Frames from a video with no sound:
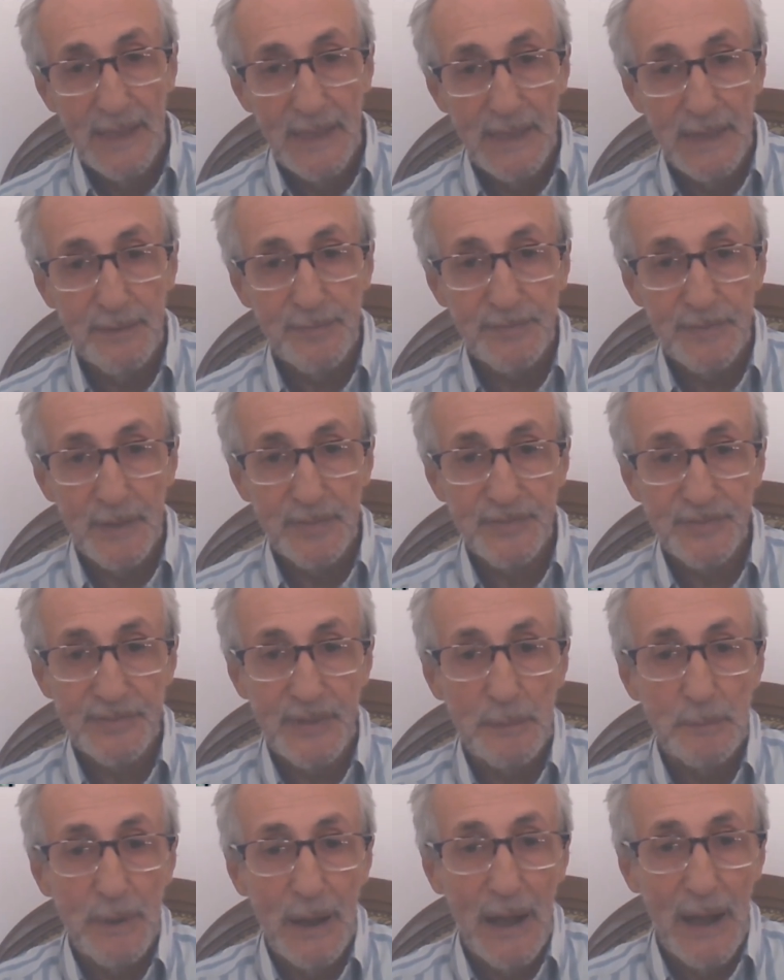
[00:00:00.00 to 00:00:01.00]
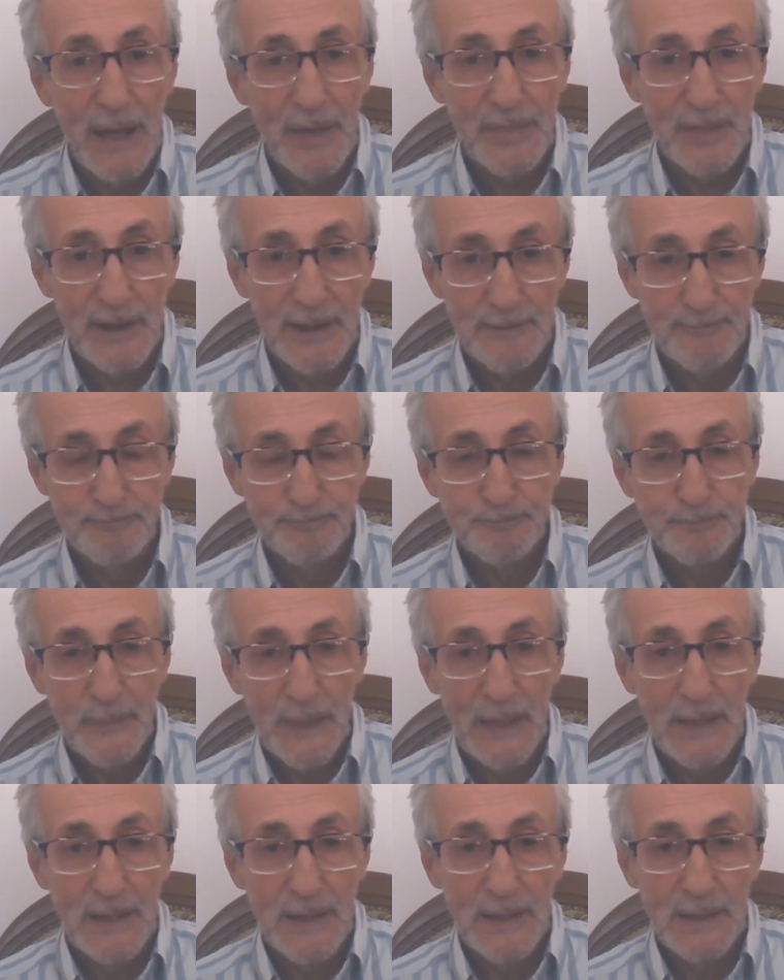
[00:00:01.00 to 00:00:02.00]
If some other
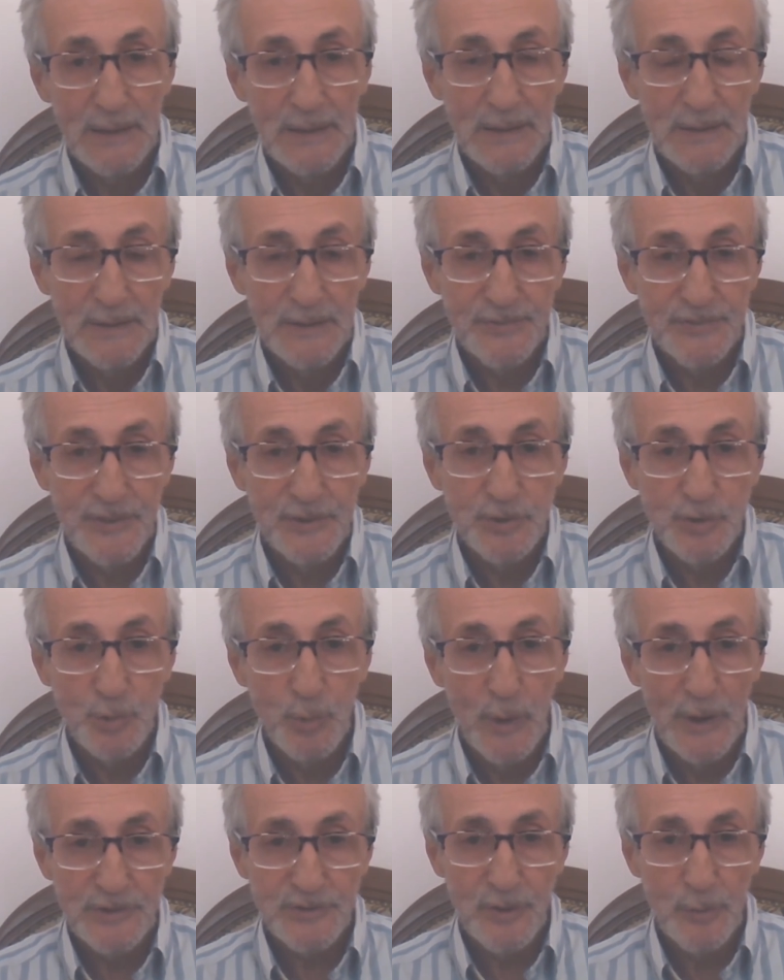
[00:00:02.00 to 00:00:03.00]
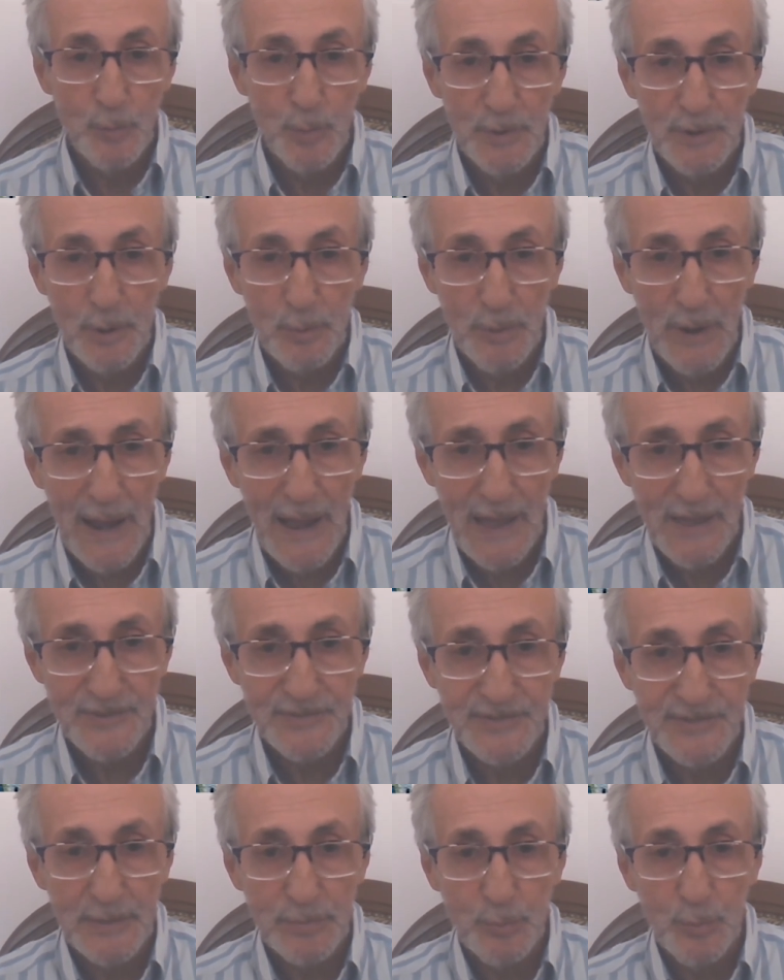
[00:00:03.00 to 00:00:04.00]
situation would arise
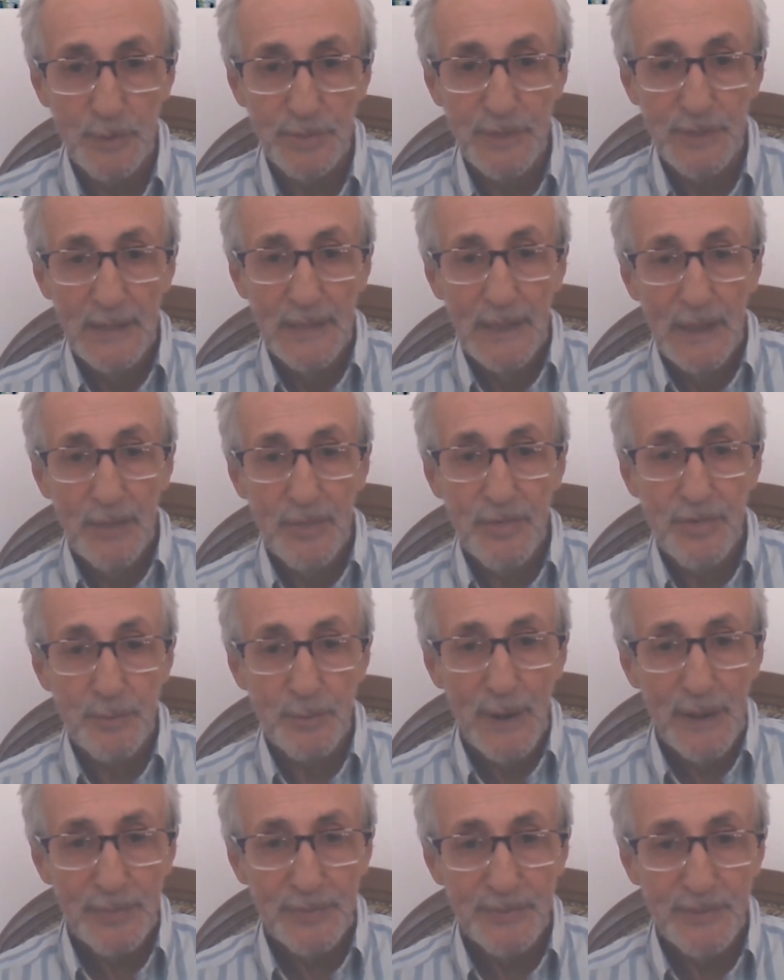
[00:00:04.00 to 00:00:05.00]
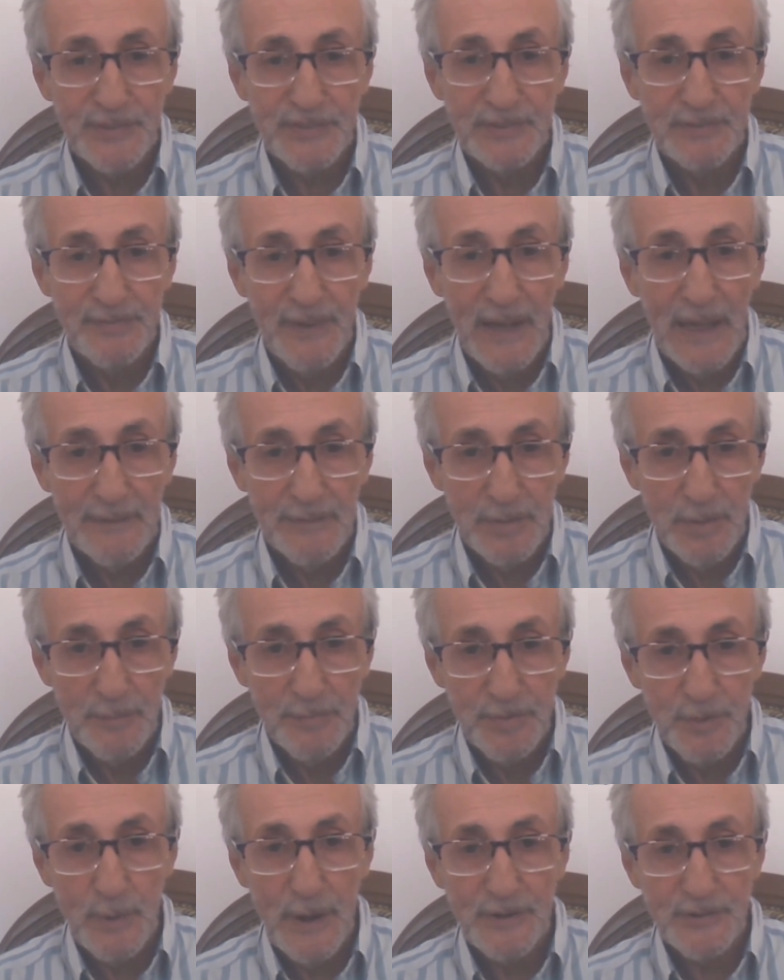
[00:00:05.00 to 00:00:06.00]
that would threaten the survival of
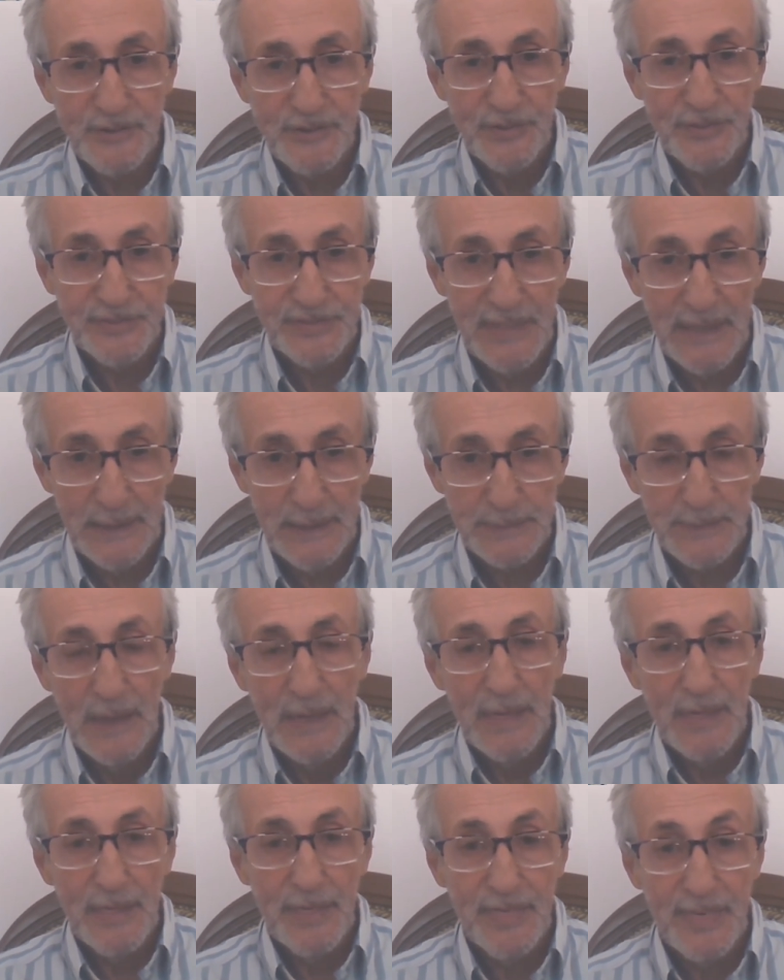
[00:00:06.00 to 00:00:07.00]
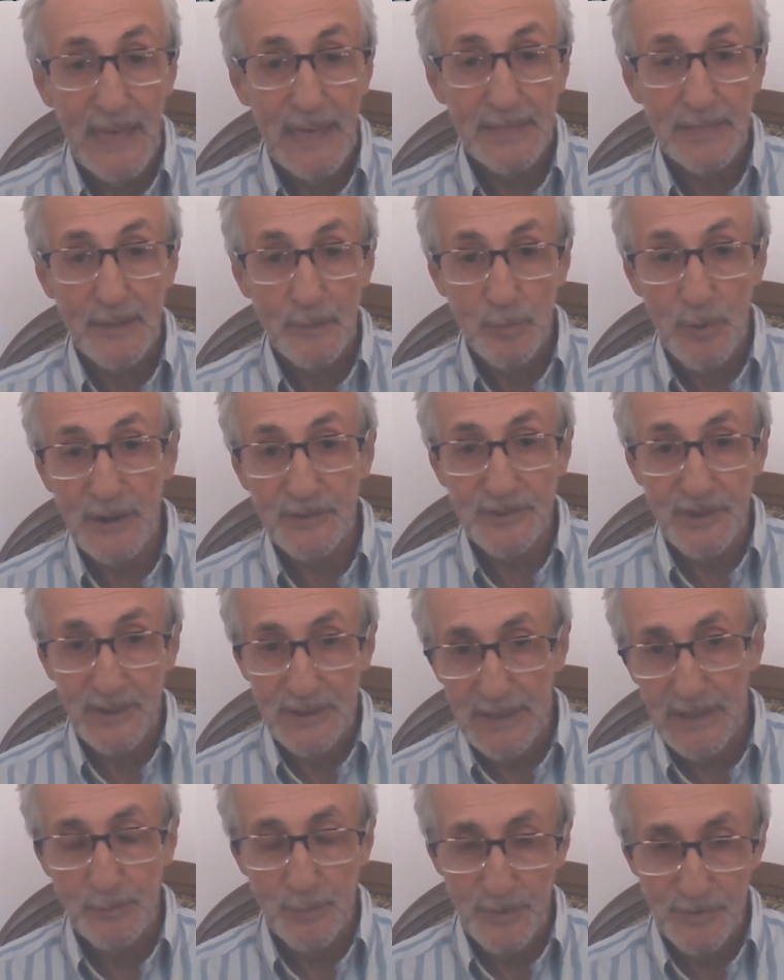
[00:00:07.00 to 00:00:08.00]
the Russian state, then Russia
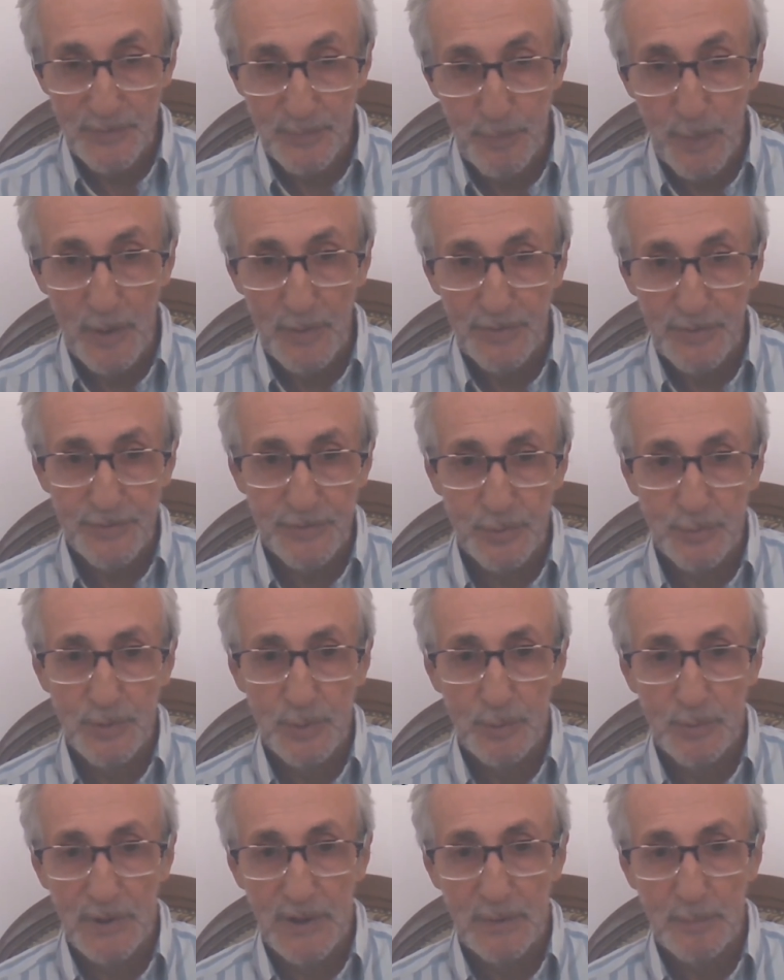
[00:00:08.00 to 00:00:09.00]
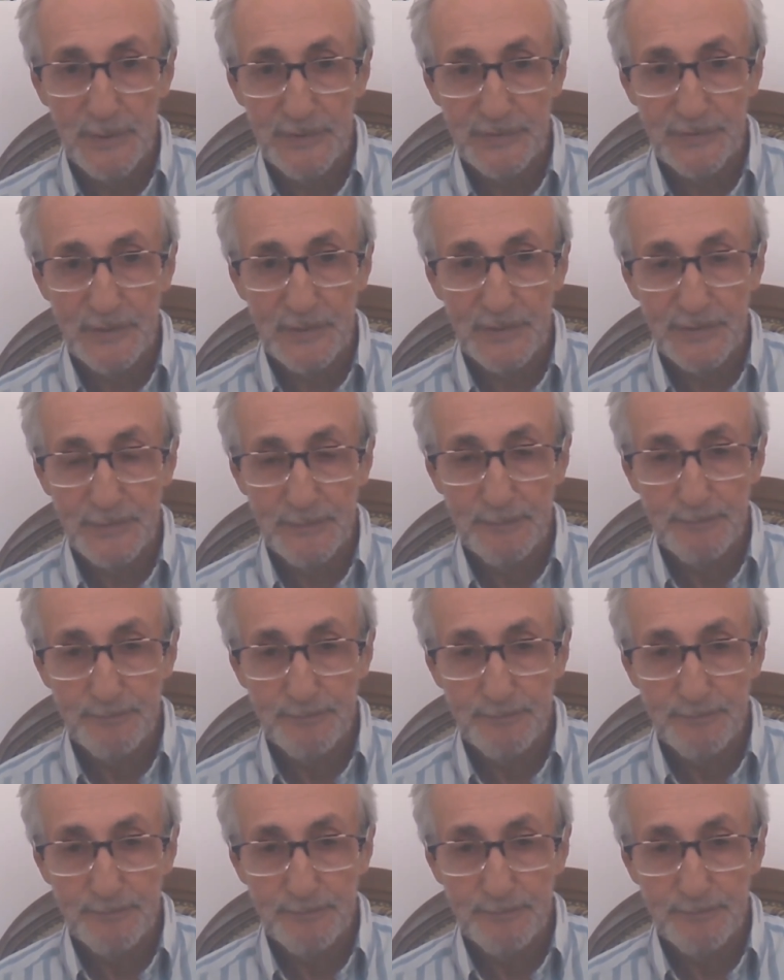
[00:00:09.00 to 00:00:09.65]
can respond to nuclear missiles,